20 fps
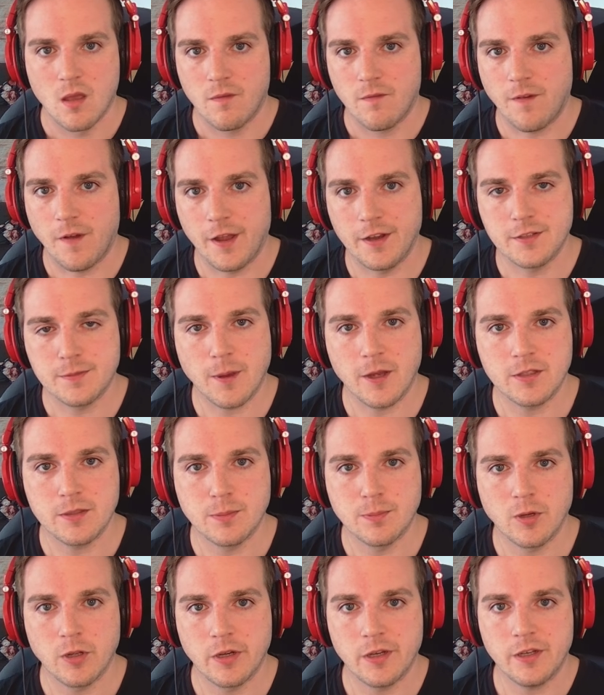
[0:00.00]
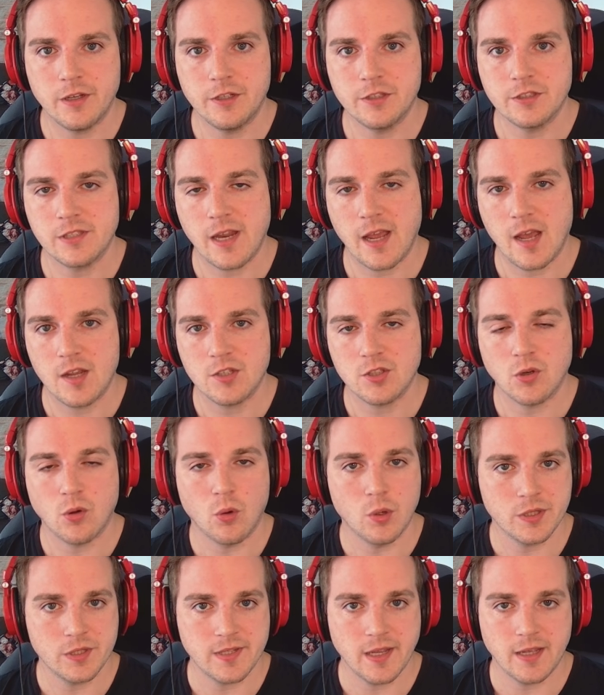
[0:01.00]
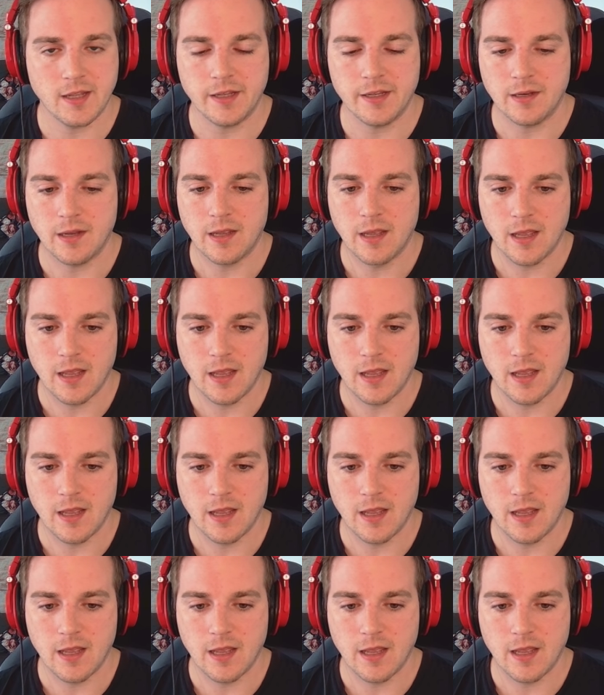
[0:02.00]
find a spot to put it in your stash or sell it.